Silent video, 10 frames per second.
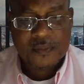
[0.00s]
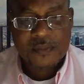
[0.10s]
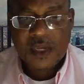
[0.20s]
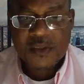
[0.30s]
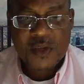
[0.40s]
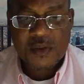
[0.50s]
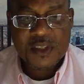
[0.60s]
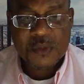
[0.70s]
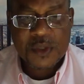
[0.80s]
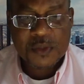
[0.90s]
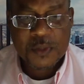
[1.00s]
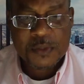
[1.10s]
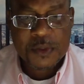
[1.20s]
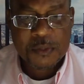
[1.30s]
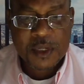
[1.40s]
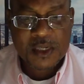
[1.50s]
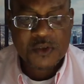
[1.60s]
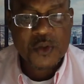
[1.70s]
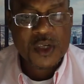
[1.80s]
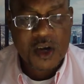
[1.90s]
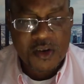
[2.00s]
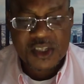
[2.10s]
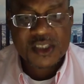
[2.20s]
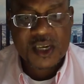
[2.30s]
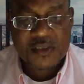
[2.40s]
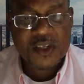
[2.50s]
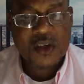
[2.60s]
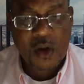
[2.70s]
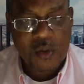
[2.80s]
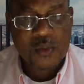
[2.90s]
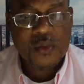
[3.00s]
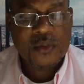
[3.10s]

That's the only reason we're supposed to be meeting, to encourage each other to go.